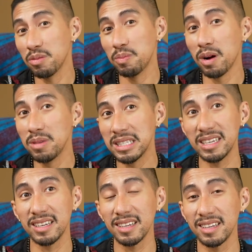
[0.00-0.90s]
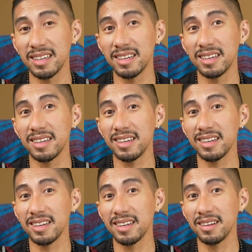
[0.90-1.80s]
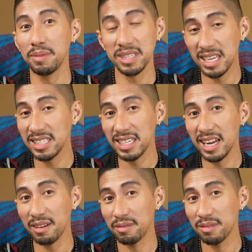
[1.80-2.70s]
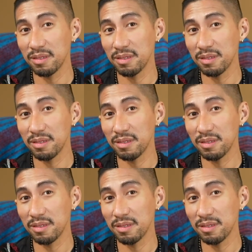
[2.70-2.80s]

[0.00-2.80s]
so promising, but they still left.